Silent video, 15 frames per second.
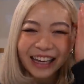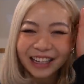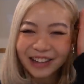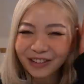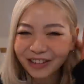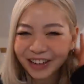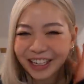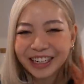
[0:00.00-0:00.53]
The
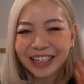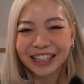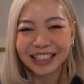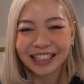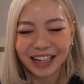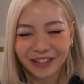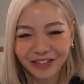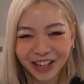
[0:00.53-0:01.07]
reed
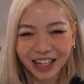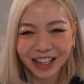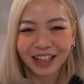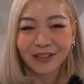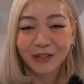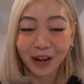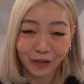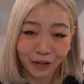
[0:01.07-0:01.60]
is
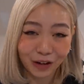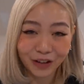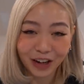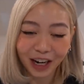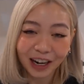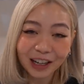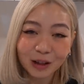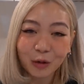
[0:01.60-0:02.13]
definitely my
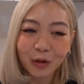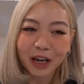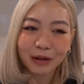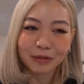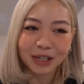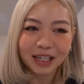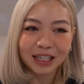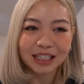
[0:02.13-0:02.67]
favorite colorway
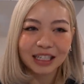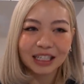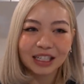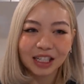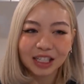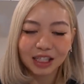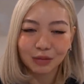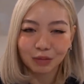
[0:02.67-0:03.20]
because it
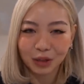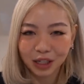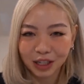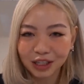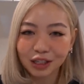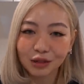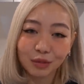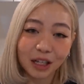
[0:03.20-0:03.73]
just
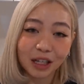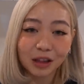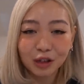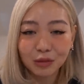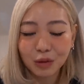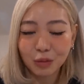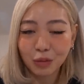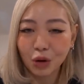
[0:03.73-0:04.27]
appears to be a
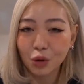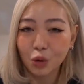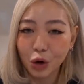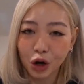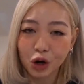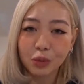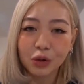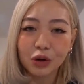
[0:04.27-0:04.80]
little bit more
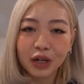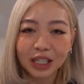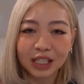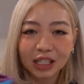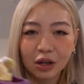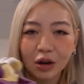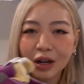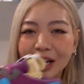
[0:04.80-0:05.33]
wearable.
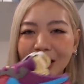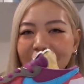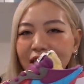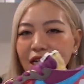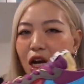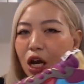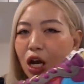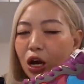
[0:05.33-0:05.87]
It's not as
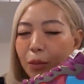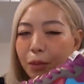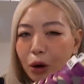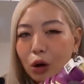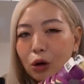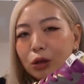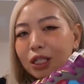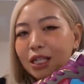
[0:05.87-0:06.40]

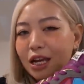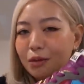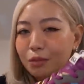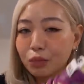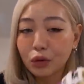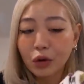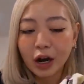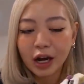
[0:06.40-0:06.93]
bold and
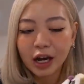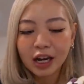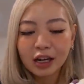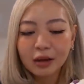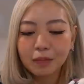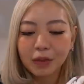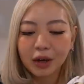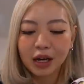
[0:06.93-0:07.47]

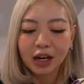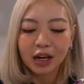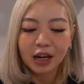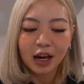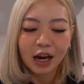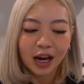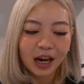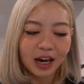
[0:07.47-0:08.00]
bright,
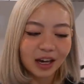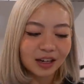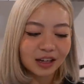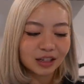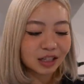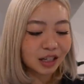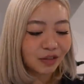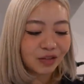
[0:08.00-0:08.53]
but I
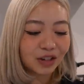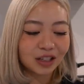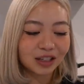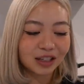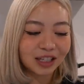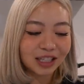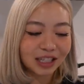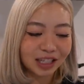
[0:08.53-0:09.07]
can
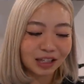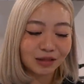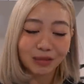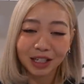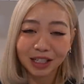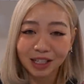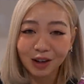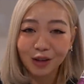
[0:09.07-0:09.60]
definitely see
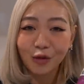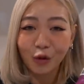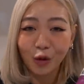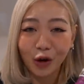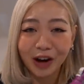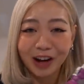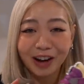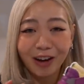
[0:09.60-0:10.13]
myself
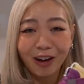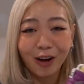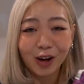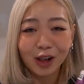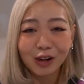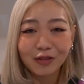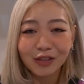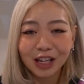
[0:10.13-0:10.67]
wearing
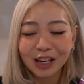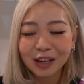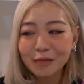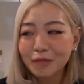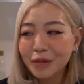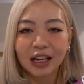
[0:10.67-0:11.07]
all of them.